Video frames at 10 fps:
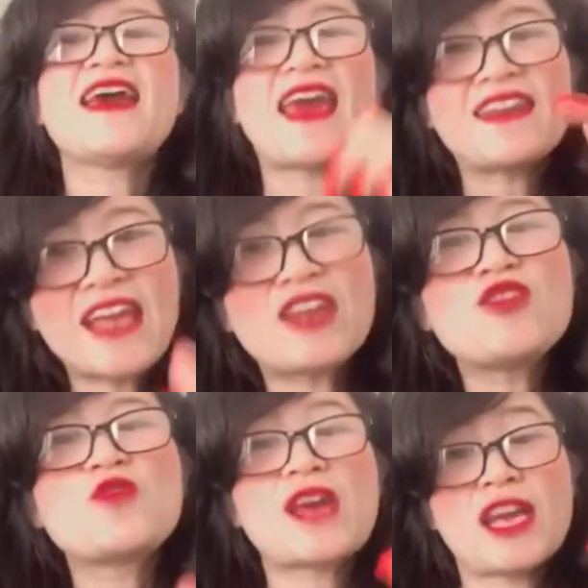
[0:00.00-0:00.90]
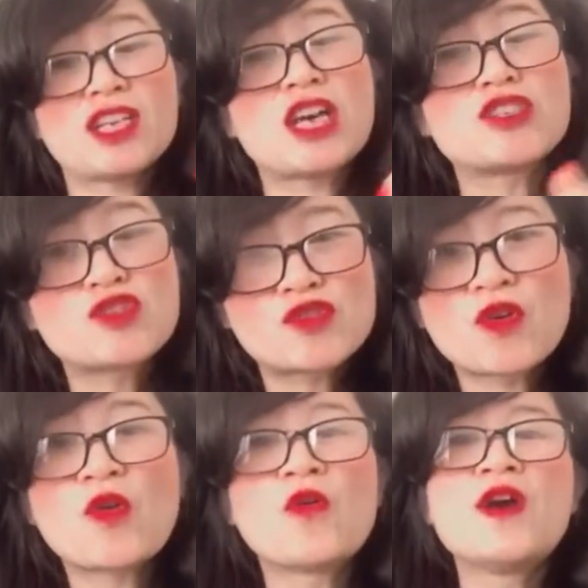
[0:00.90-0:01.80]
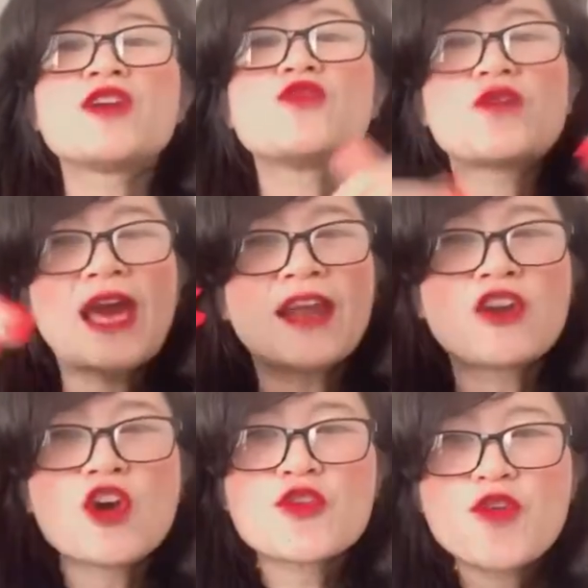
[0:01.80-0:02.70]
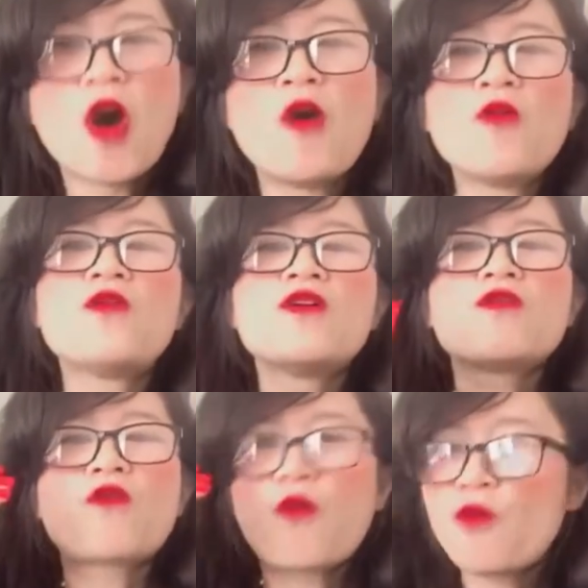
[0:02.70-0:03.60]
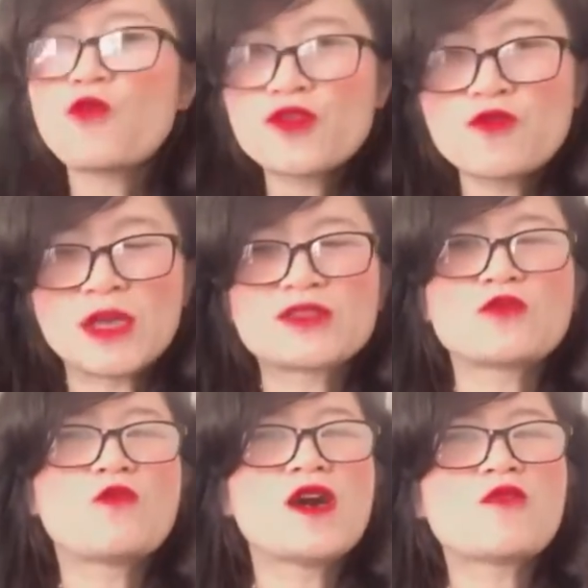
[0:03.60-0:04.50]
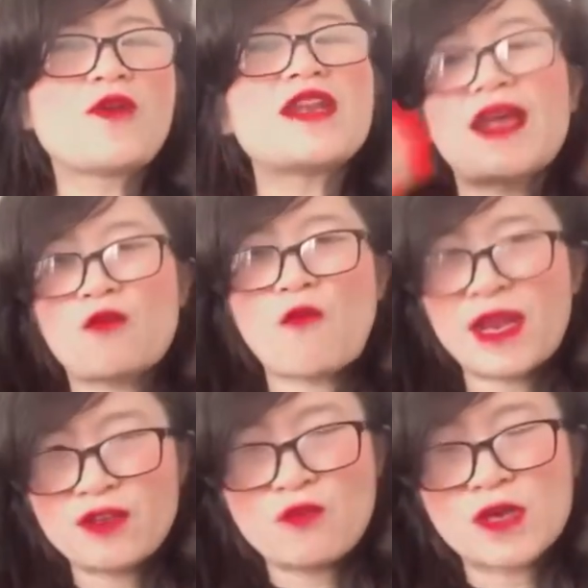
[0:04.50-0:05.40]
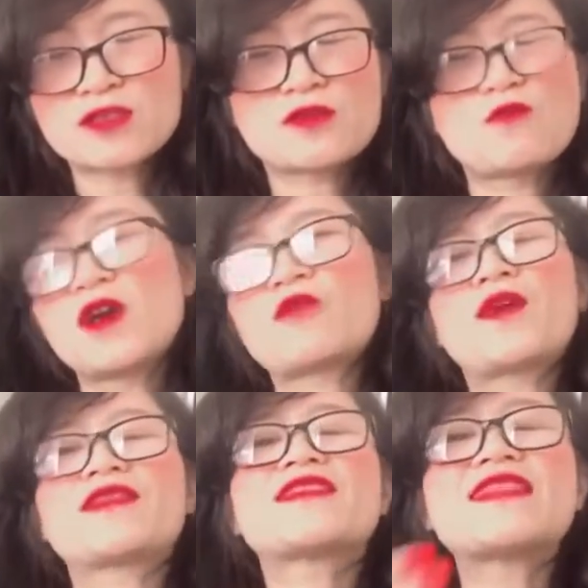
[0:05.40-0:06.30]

And then you can control, you can know who do you want to work with and when you want to work with.